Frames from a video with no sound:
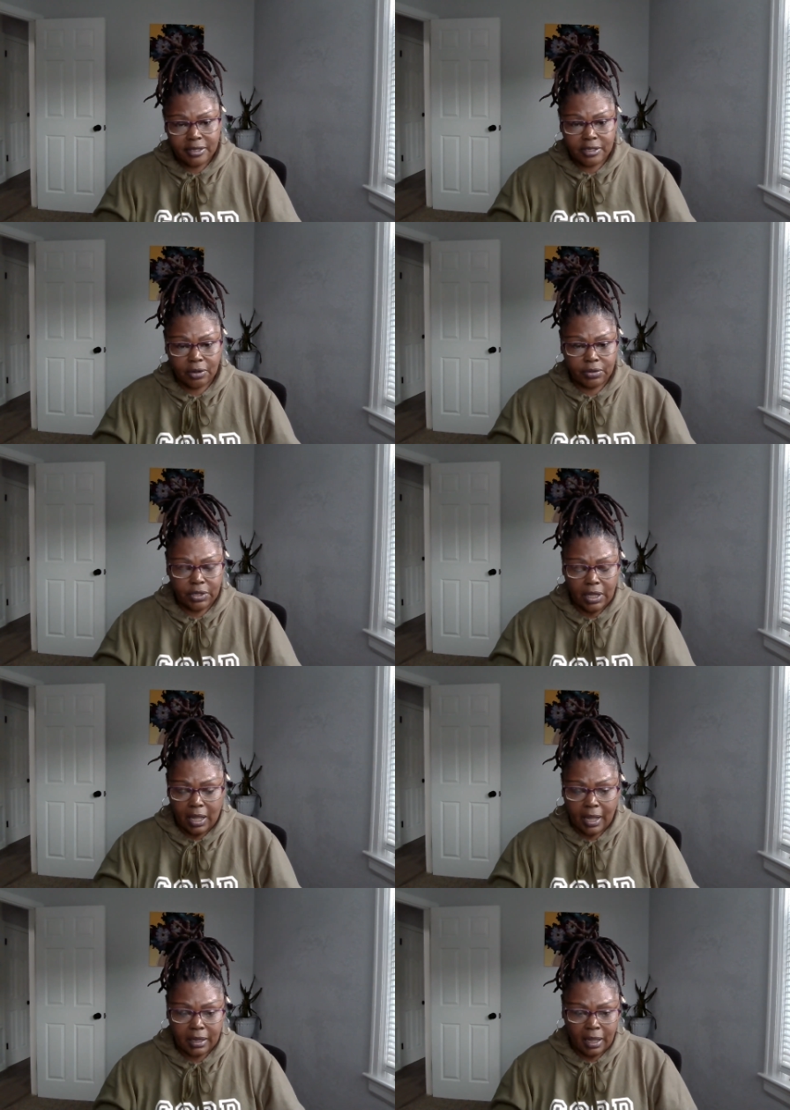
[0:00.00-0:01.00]
So
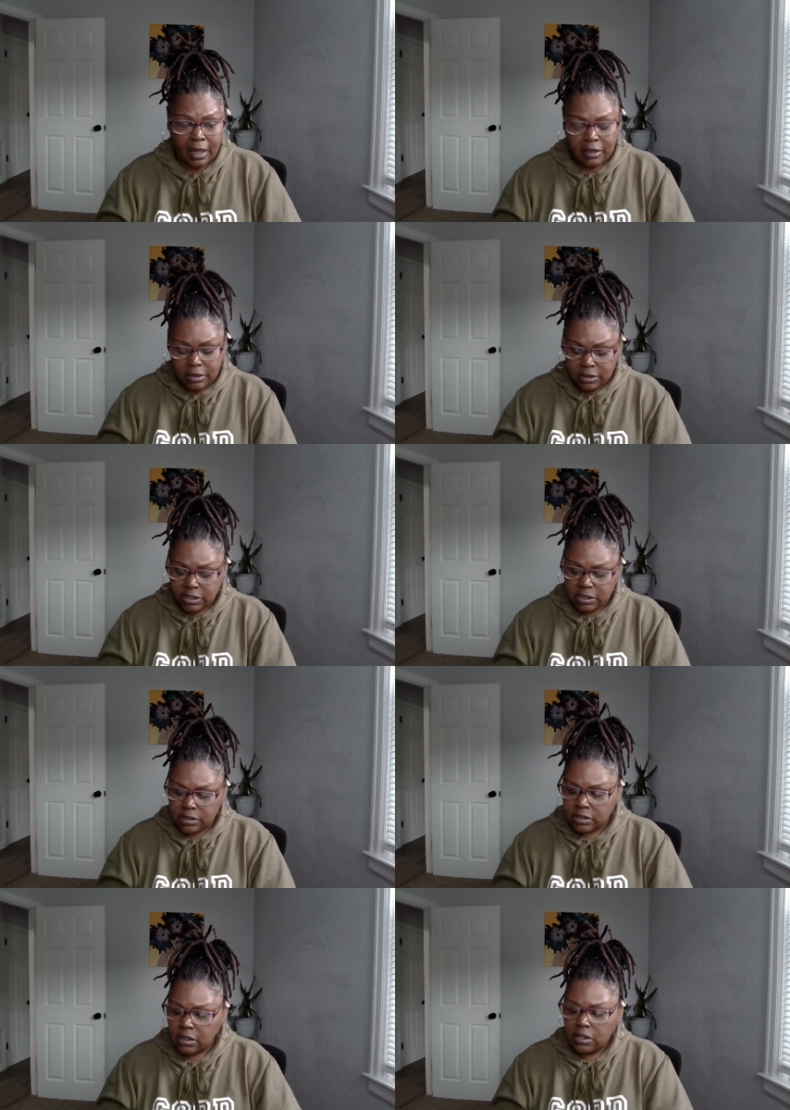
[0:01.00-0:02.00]
yeah, I, I could
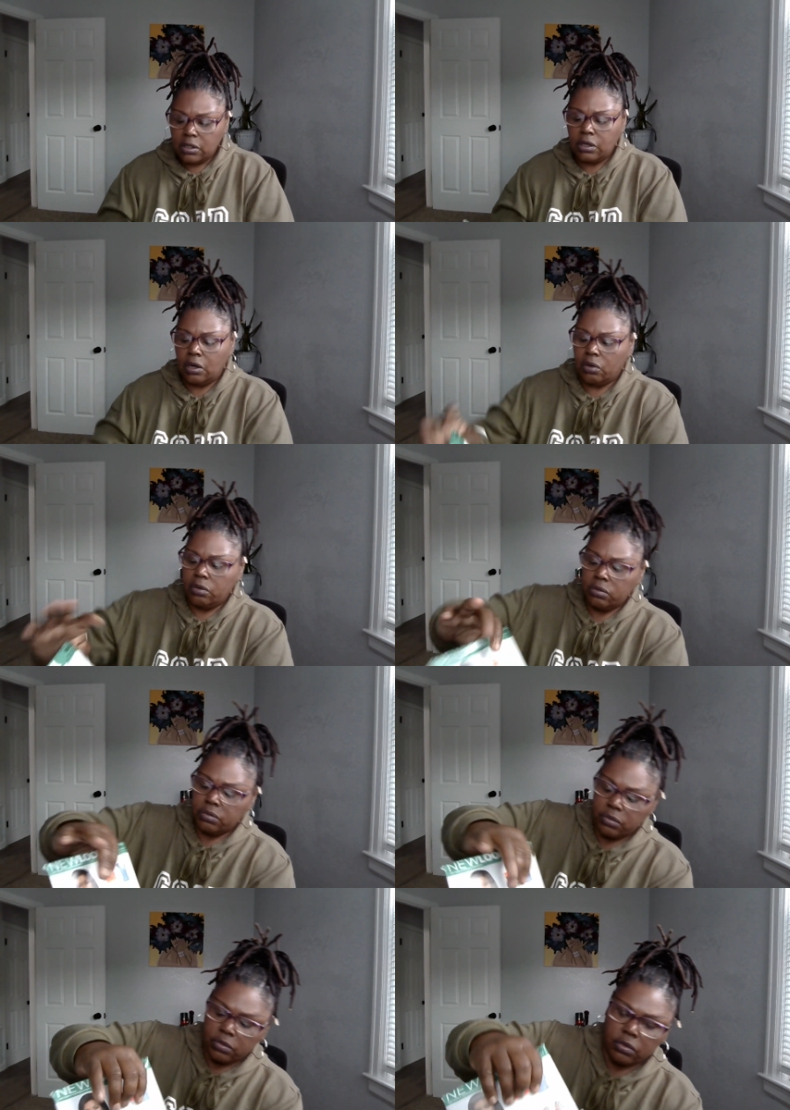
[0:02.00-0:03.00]
just, you know,
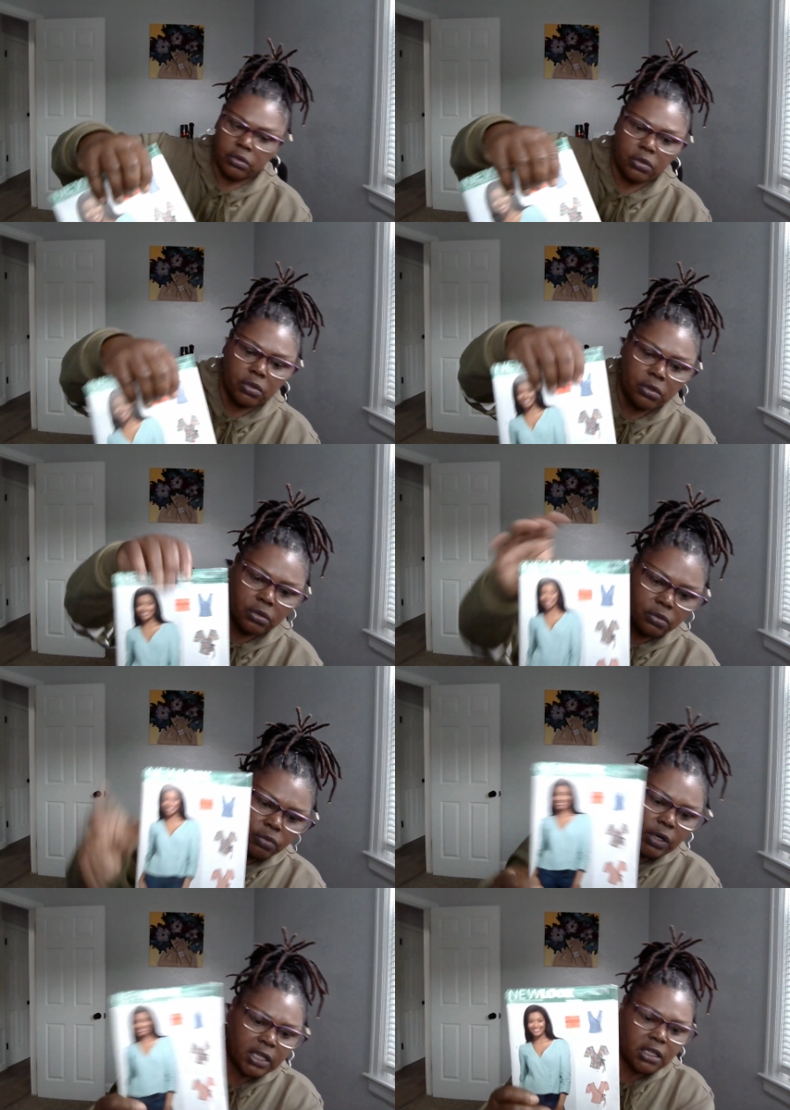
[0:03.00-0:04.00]

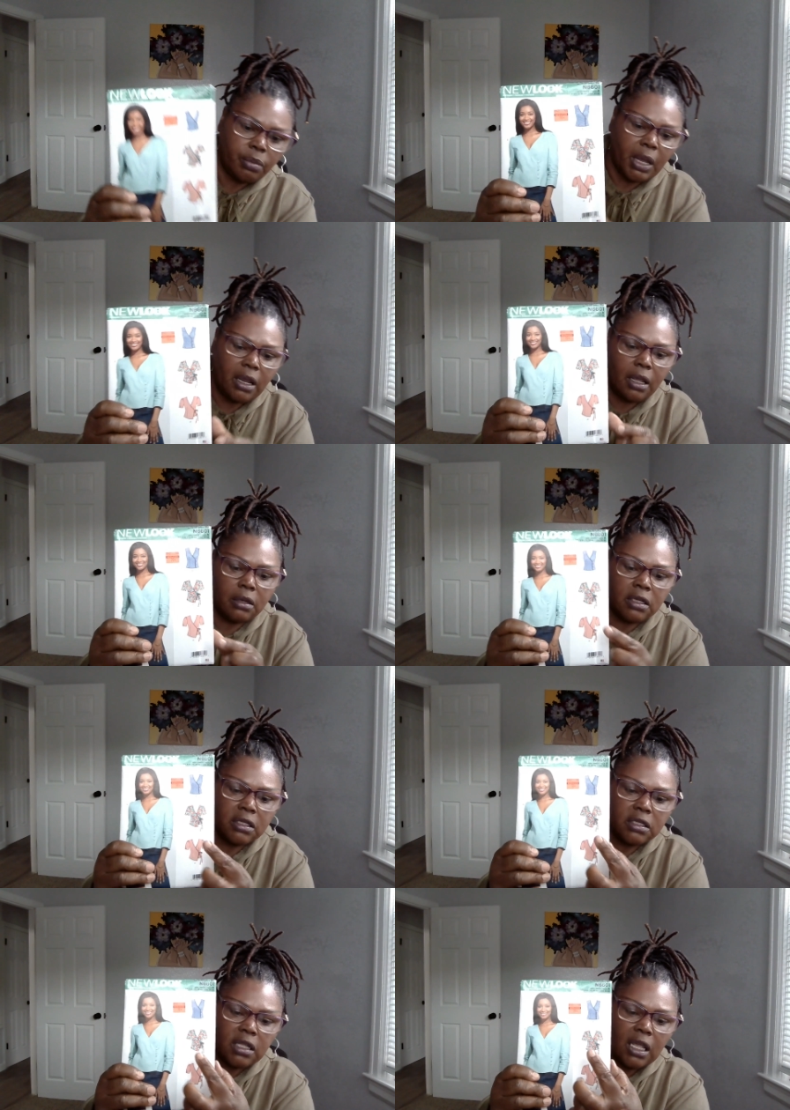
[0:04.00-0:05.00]
when I say by that
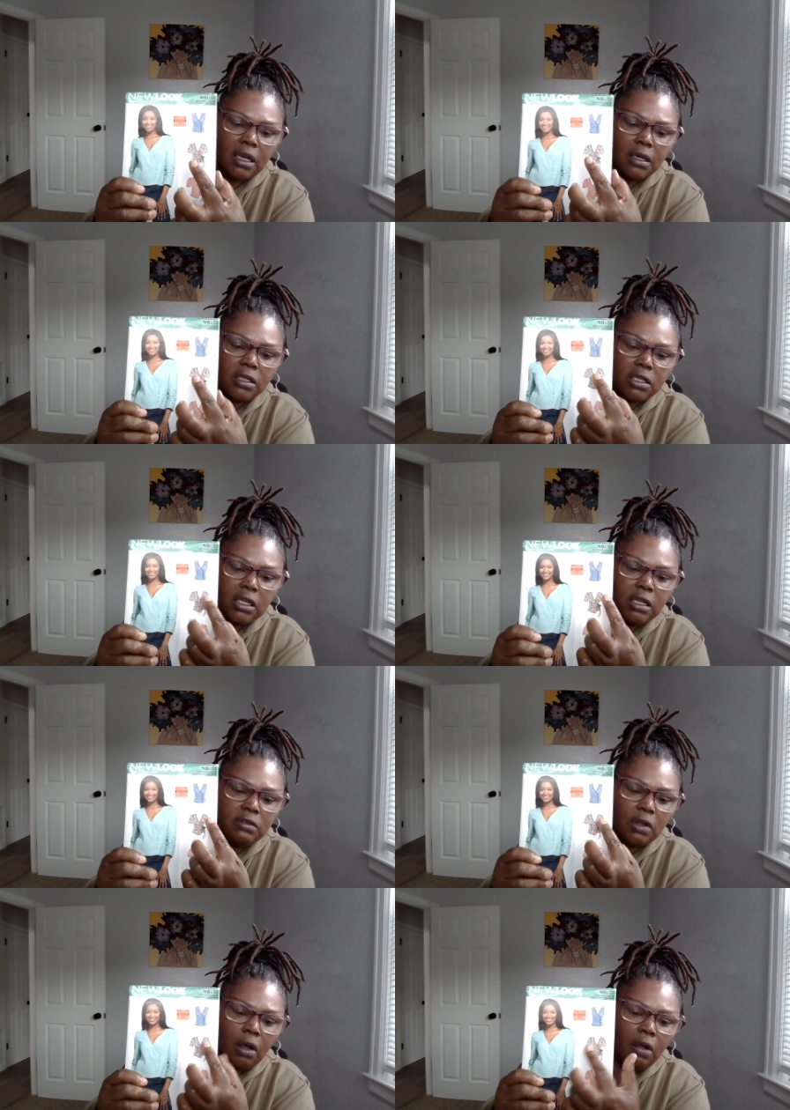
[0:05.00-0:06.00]
is taking the
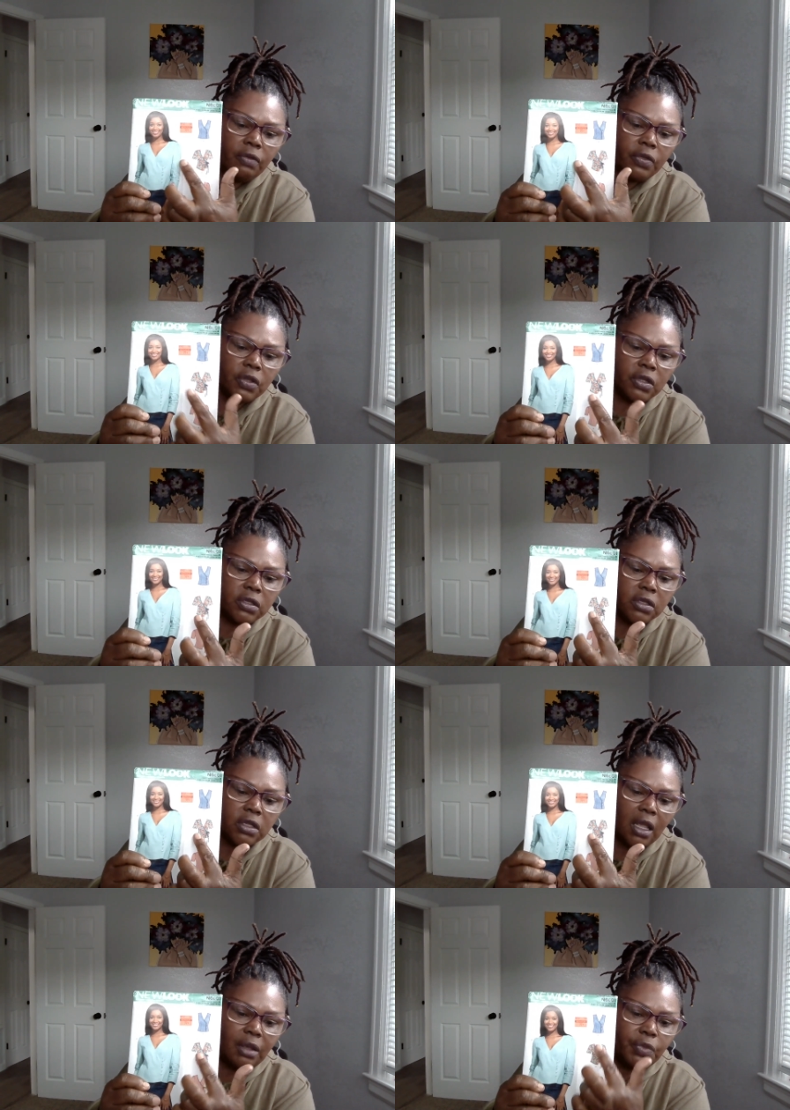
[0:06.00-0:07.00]
sleeves off. It's the
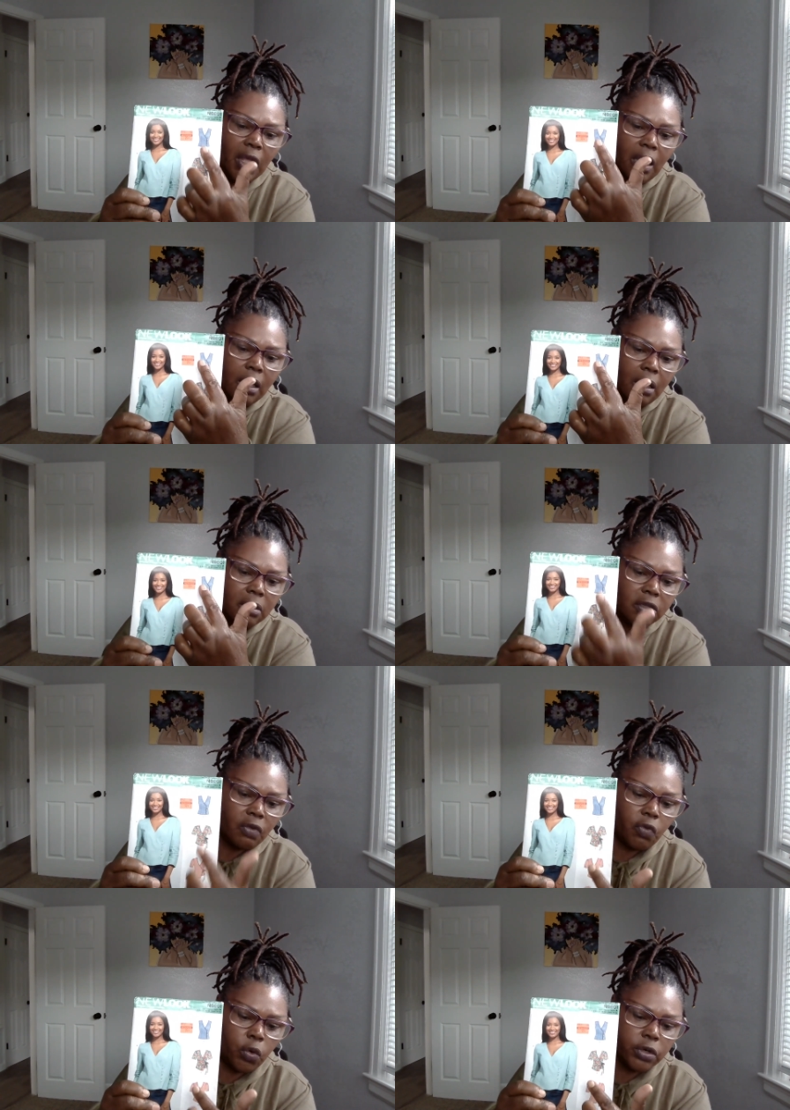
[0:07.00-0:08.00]
same thing,
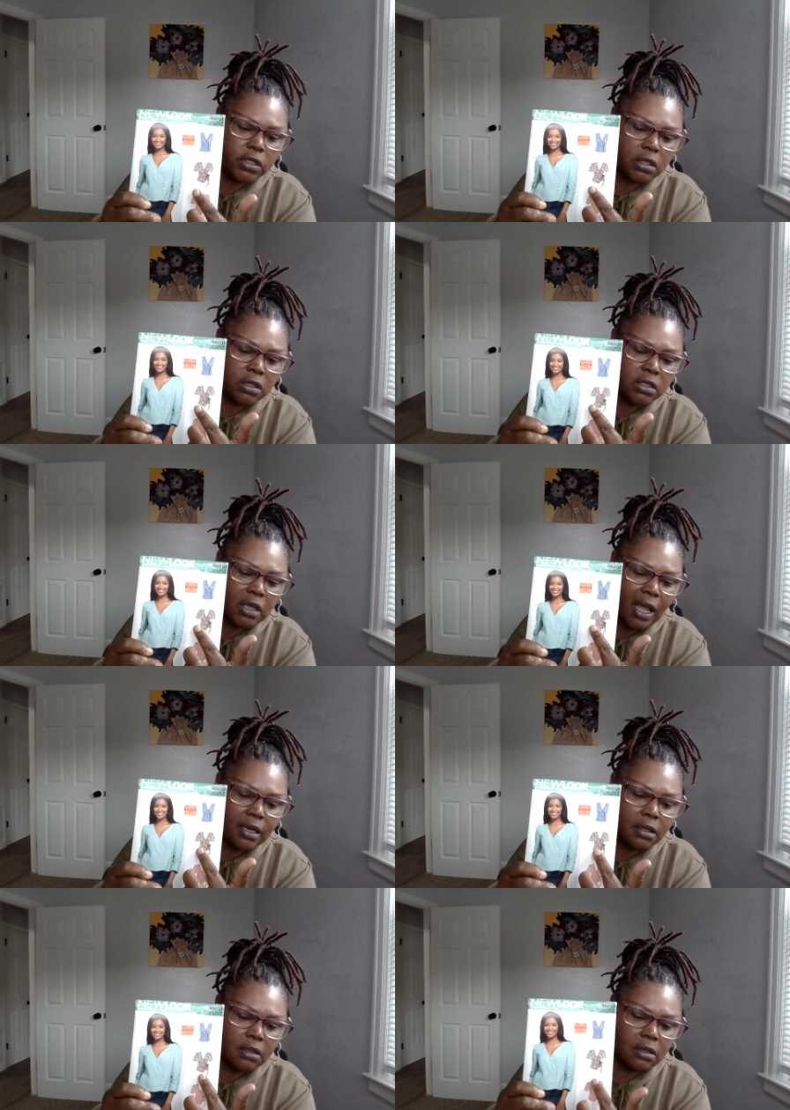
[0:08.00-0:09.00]
except for it's, it's not